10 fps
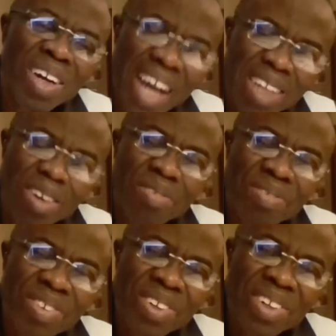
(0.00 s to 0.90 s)
kind
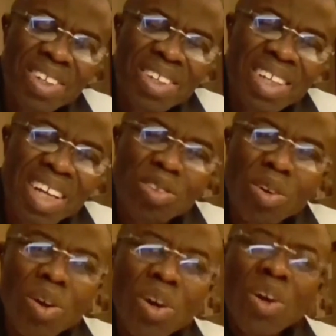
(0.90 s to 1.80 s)
of. And
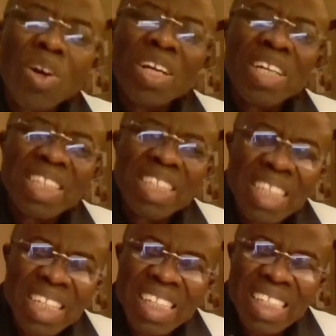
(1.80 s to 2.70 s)
so
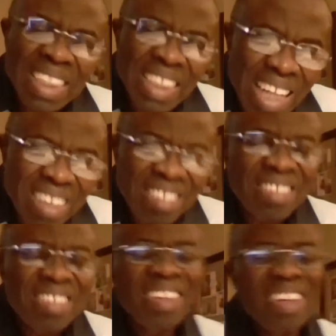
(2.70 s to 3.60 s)

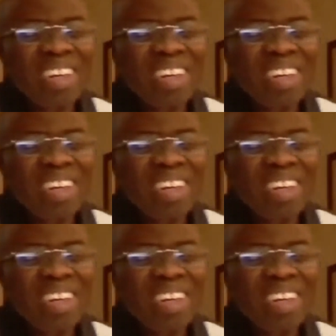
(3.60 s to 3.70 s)
that's